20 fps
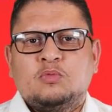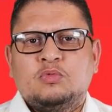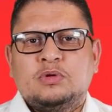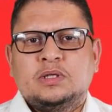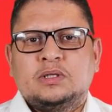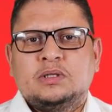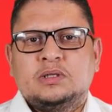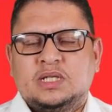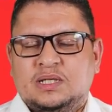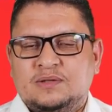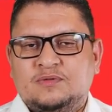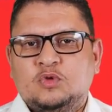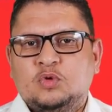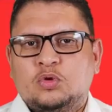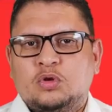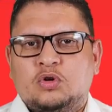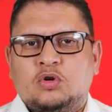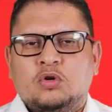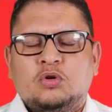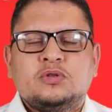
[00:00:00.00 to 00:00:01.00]
will give
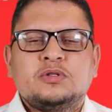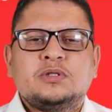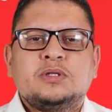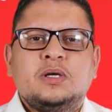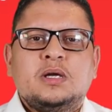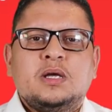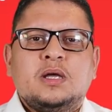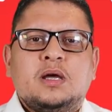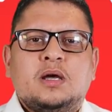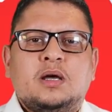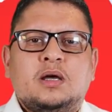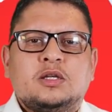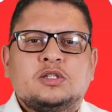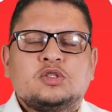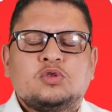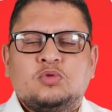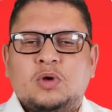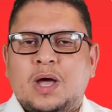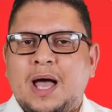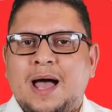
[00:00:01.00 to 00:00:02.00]
you the codes. Uh,
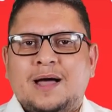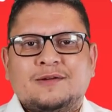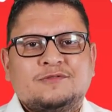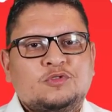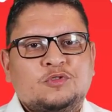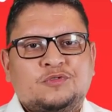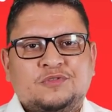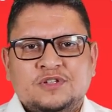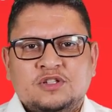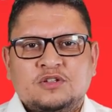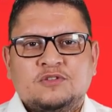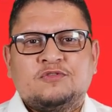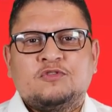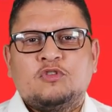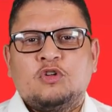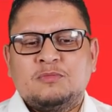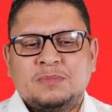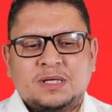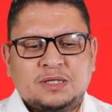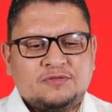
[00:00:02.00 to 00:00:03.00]
so you have to fill the
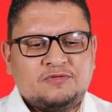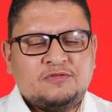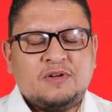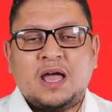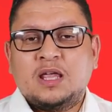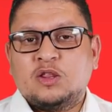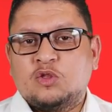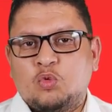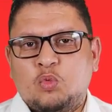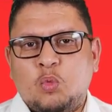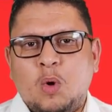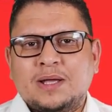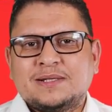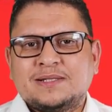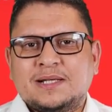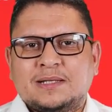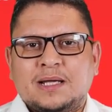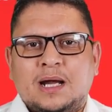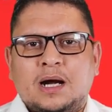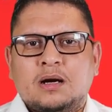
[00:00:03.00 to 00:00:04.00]
form and find the
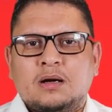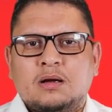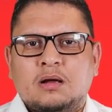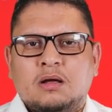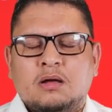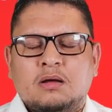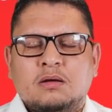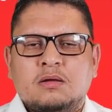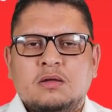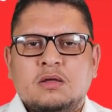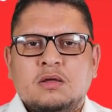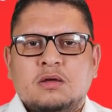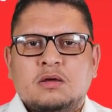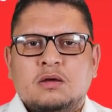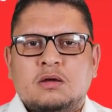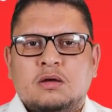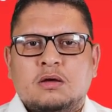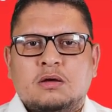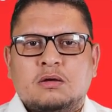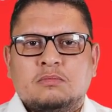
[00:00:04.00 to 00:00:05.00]
ones that are
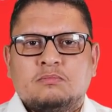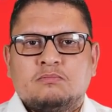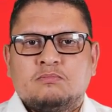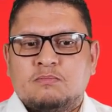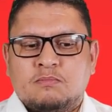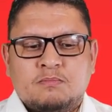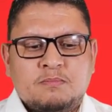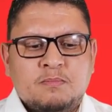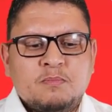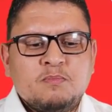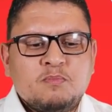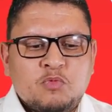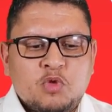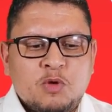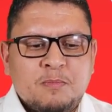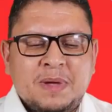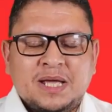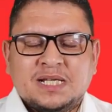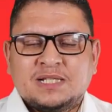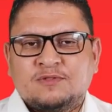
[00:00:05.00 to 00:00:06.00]
uh, um,
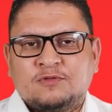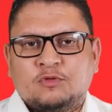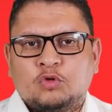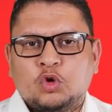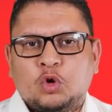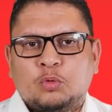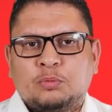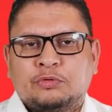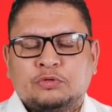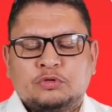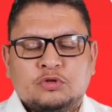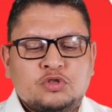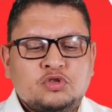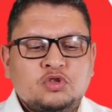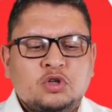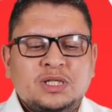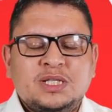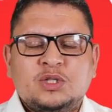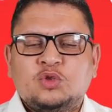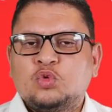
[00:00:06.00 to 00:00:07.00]
the best for your products.
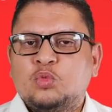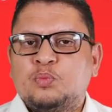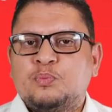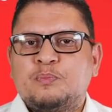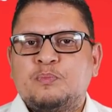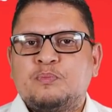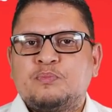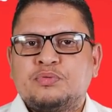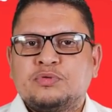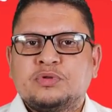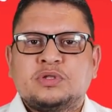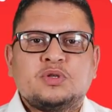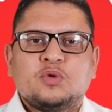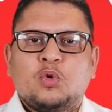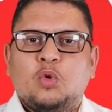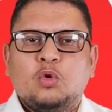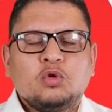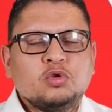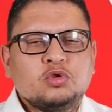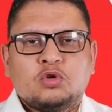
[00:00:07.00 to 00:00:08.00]
No need to
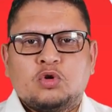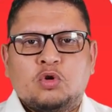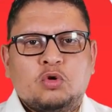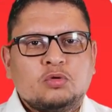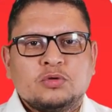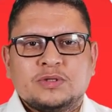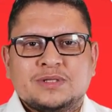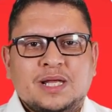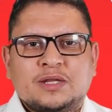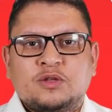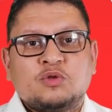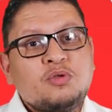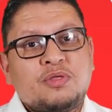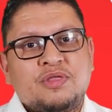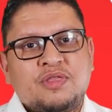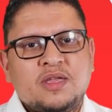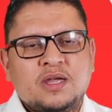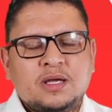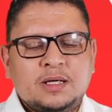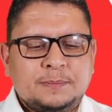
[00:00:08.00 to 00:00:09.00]
put all the codes that you
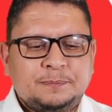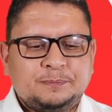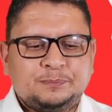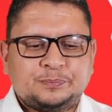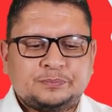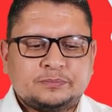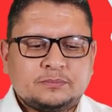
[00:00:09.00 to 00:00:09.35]
think